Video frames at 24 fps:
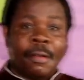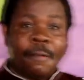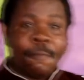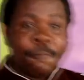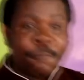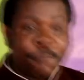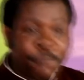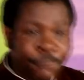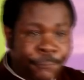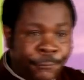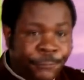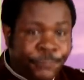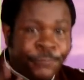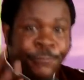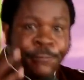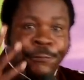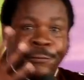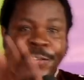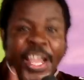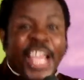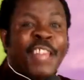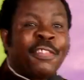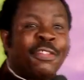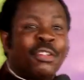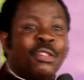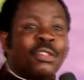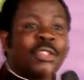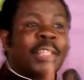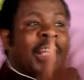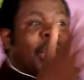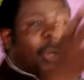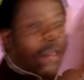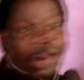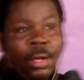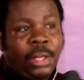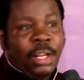Faithful to
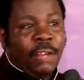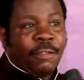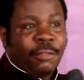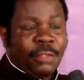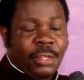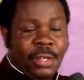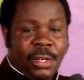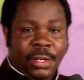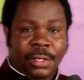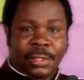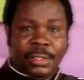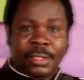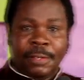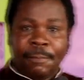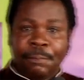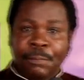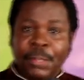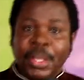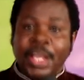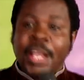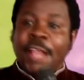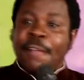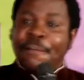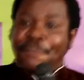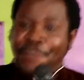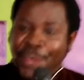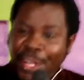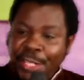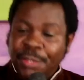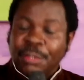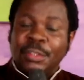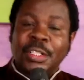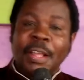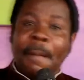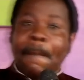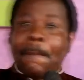the call of God.
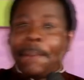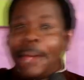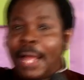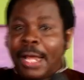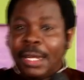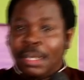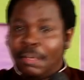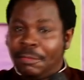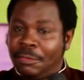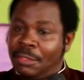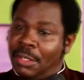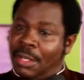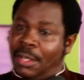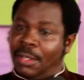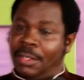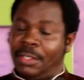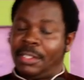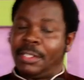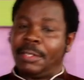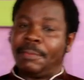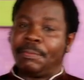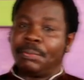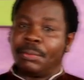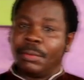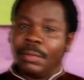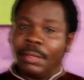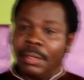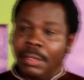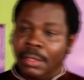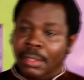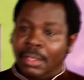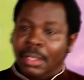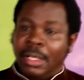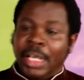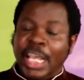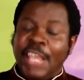Faithful to the plan of God.
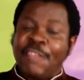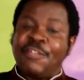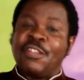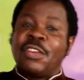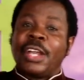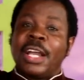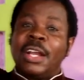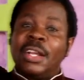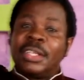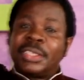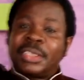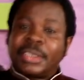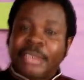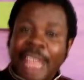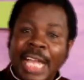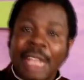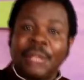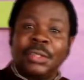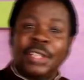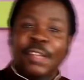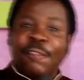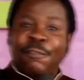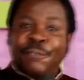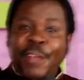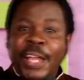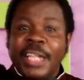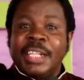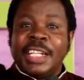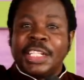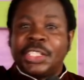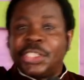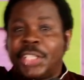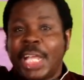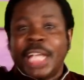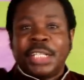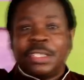If you cannot stand to defend
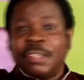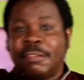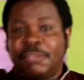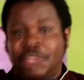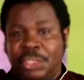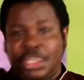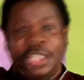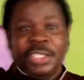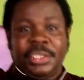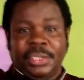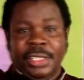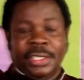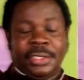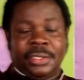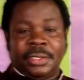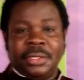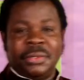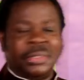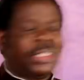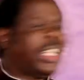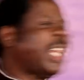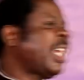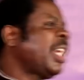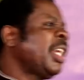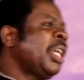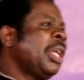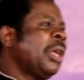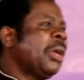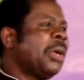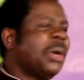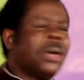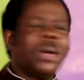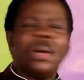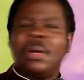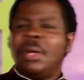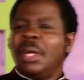the church of Jesus, you say,
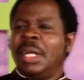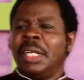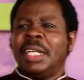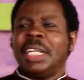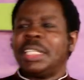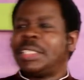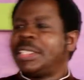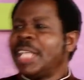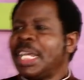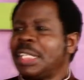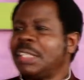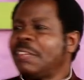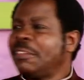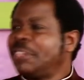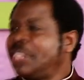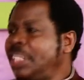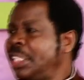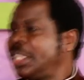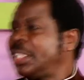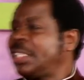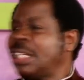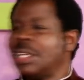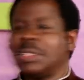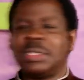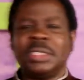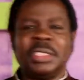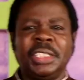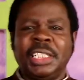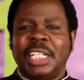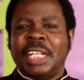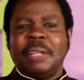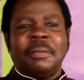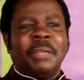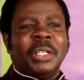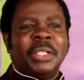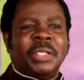oh, the church of Jesus doesn't need
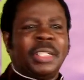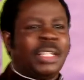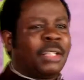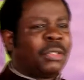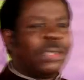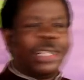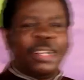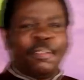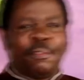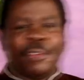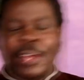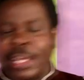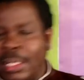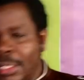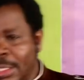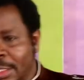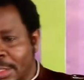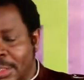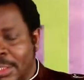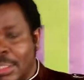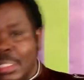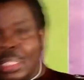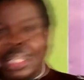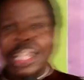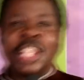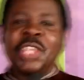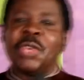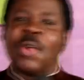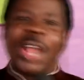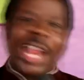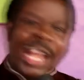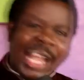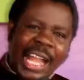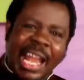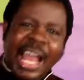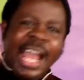anybody to defend it. You
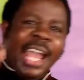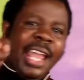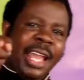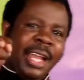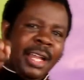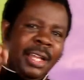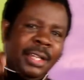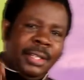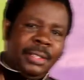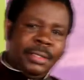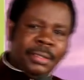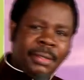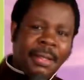are a liar.